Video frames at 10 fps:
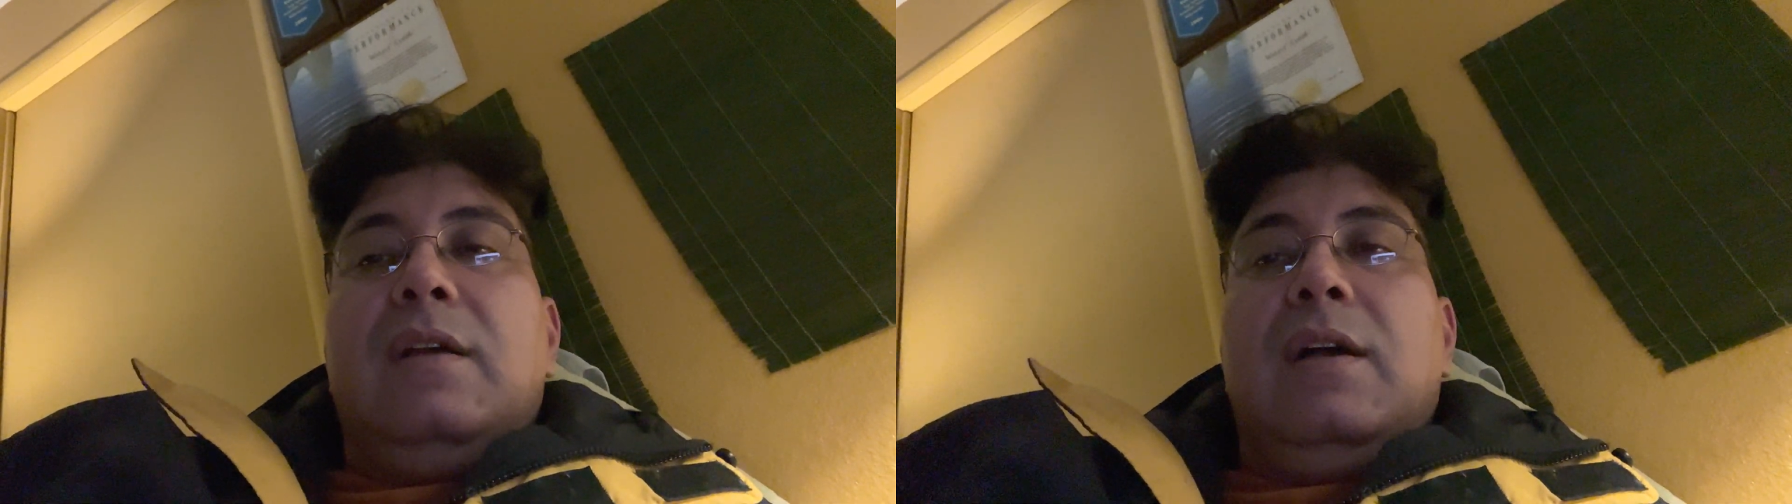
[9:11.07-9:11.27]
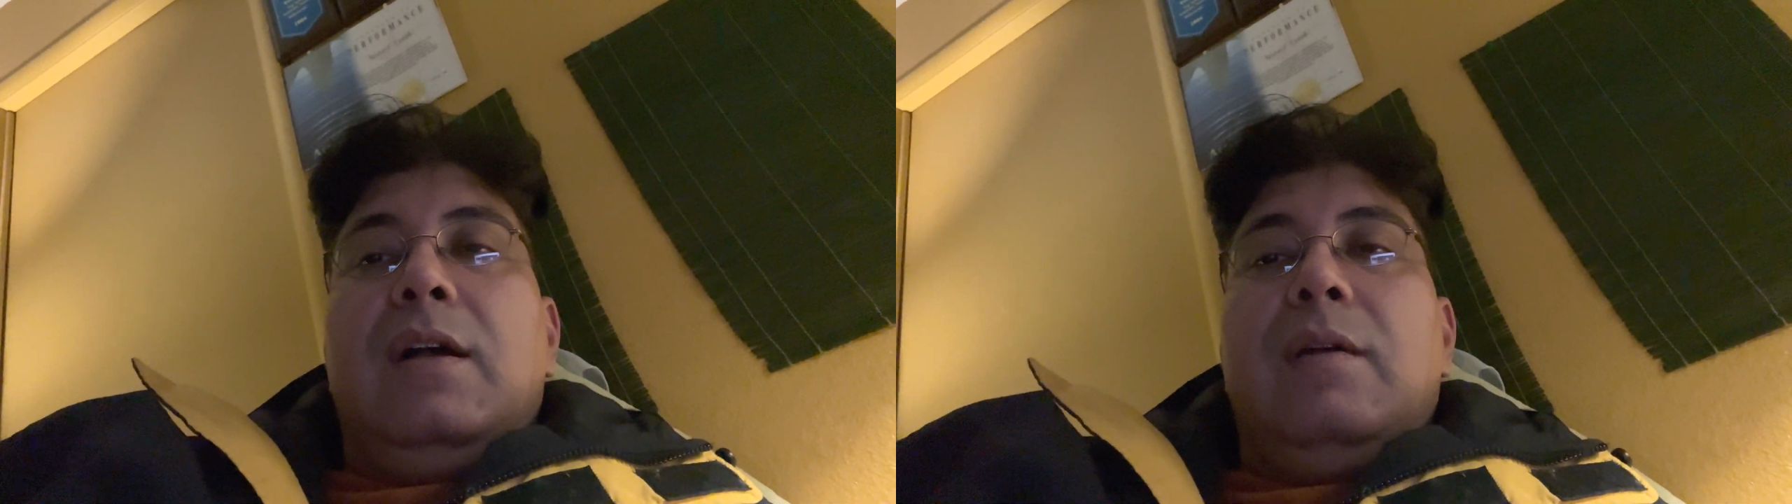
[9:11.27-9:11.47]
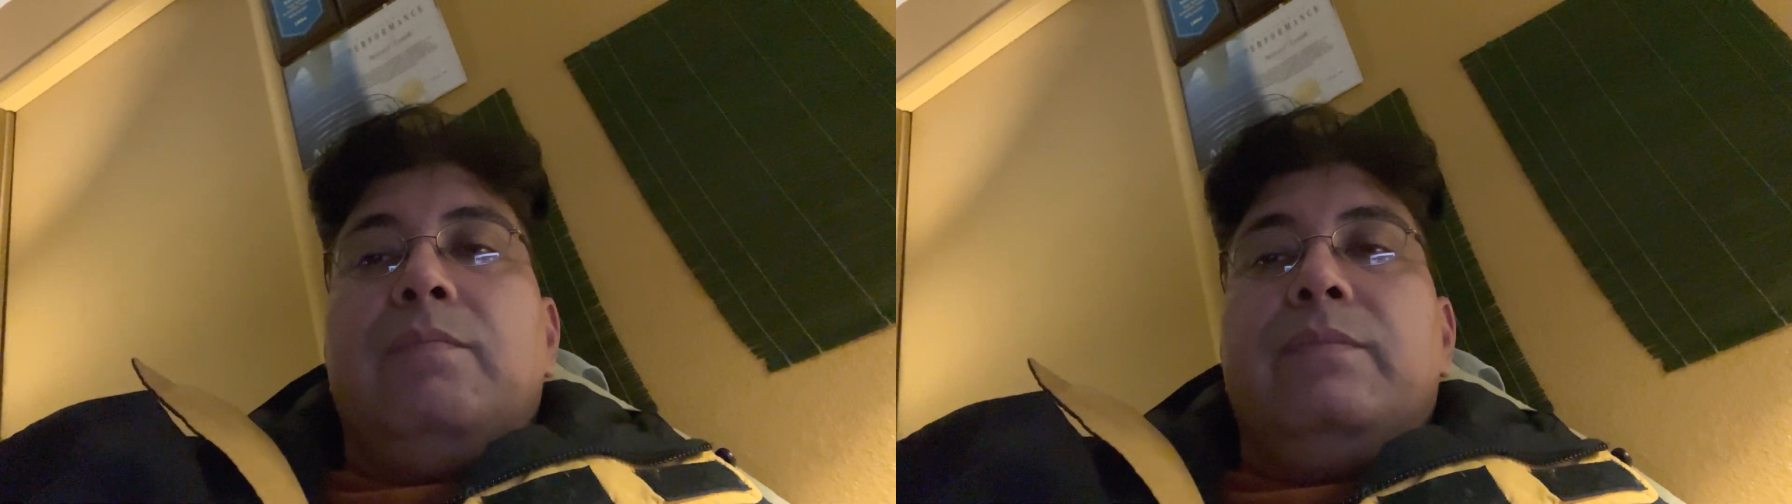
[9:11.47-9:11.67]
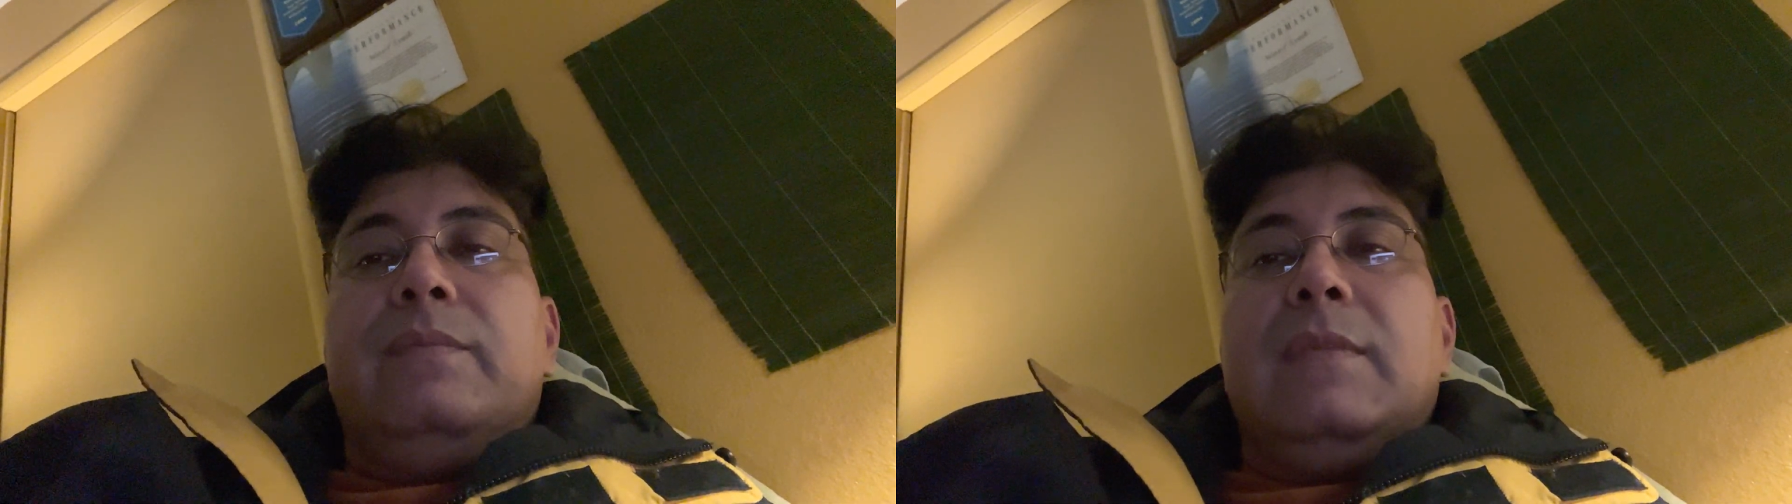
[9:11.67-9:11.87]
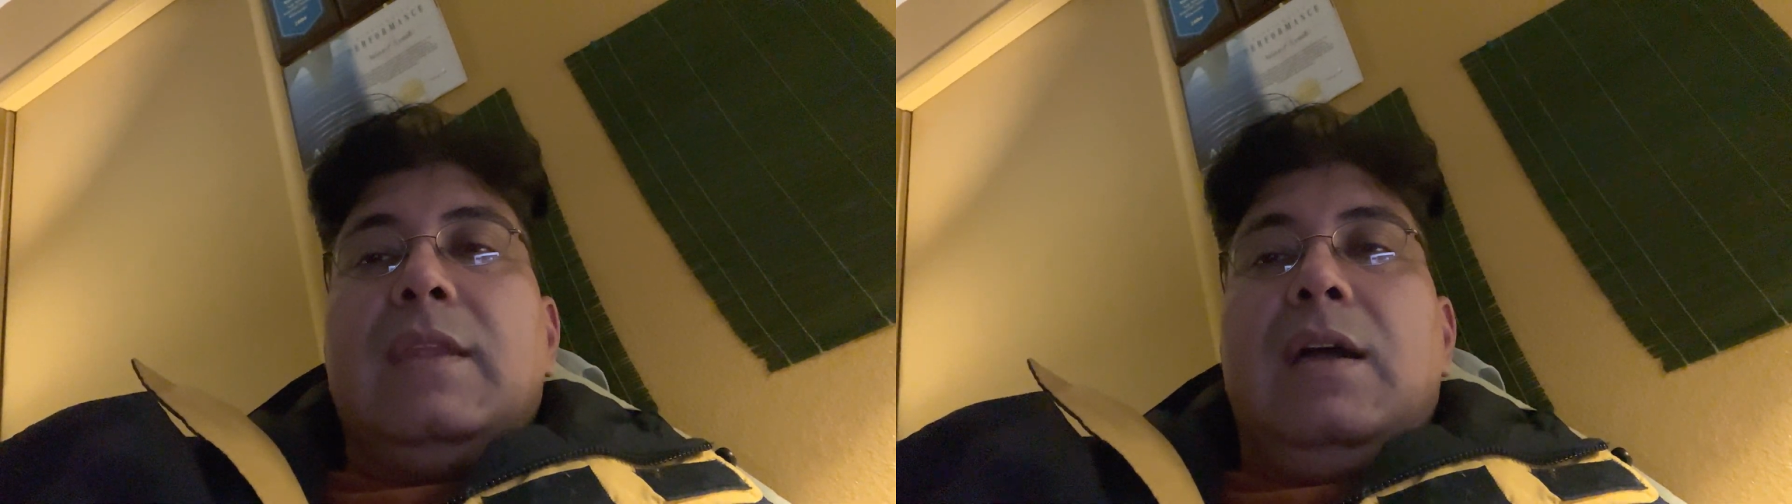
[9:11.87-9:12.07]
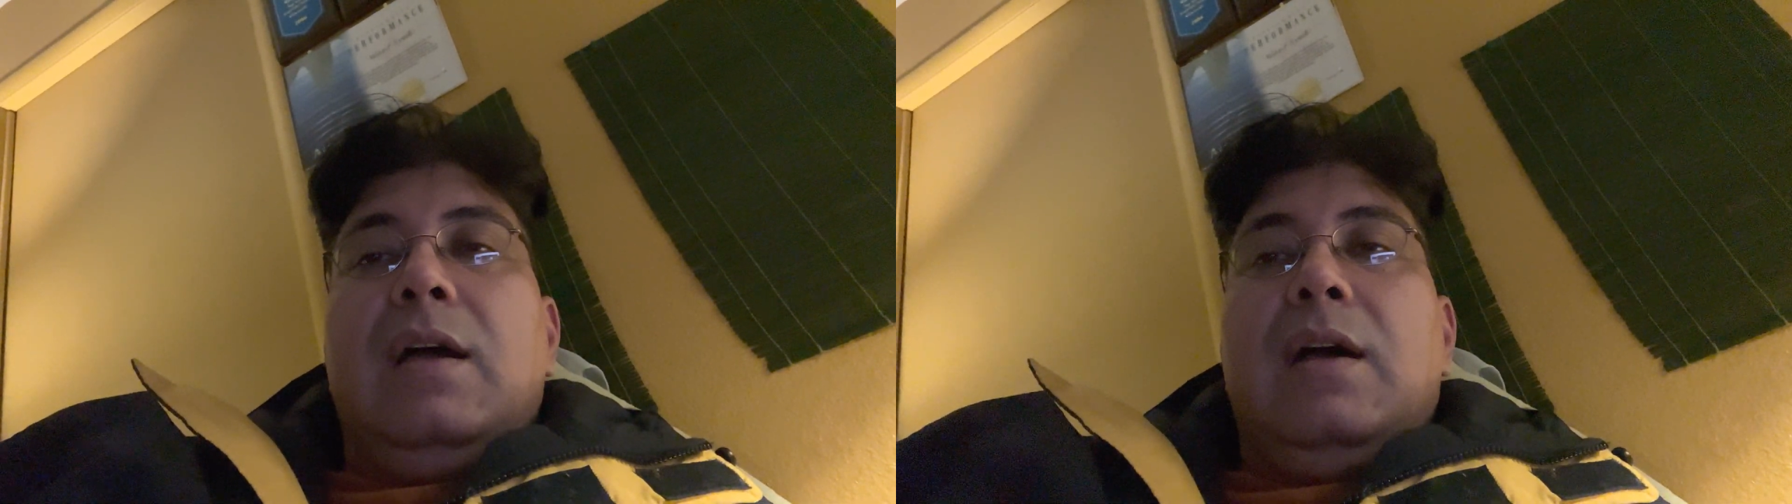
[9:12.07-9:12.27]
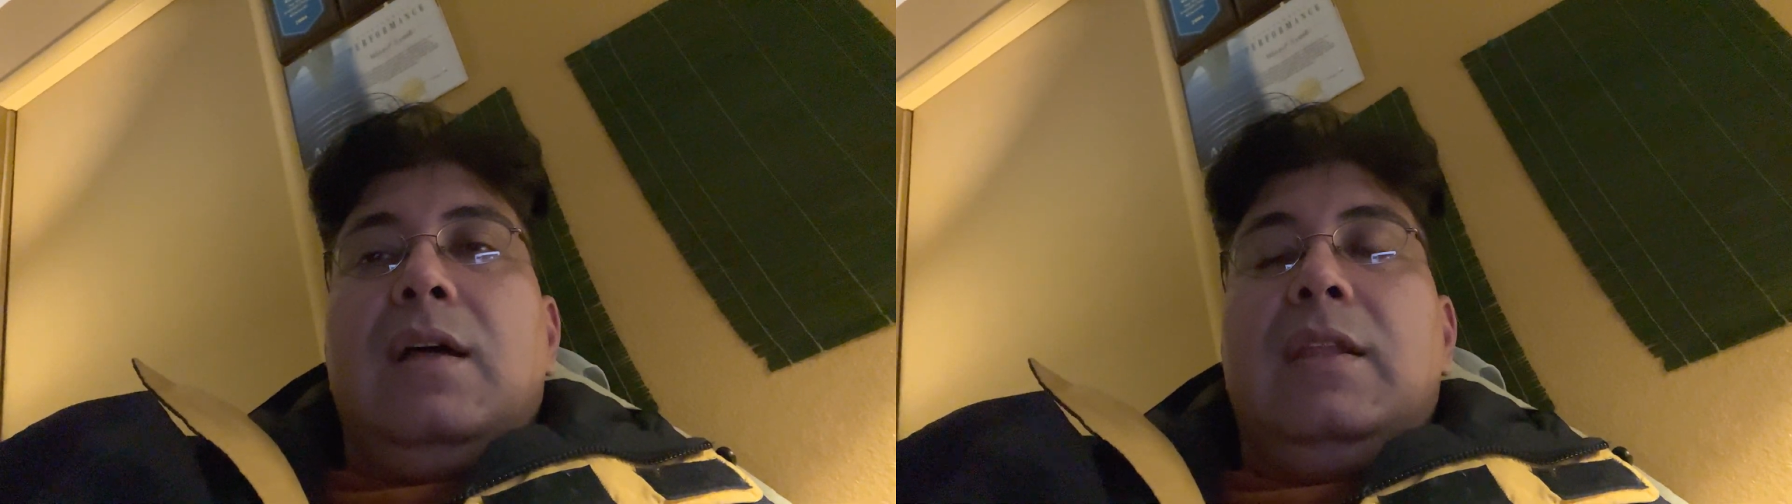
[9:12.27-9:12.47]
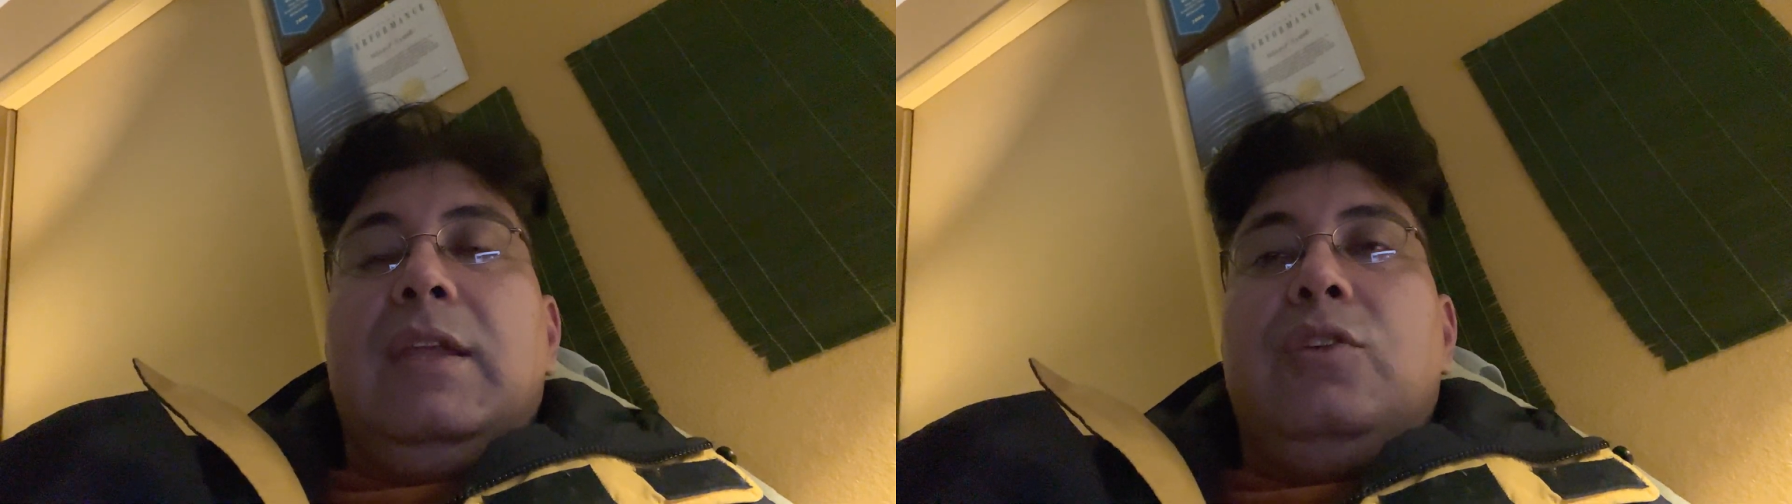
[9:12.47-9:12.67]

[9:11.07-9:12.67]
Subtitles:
they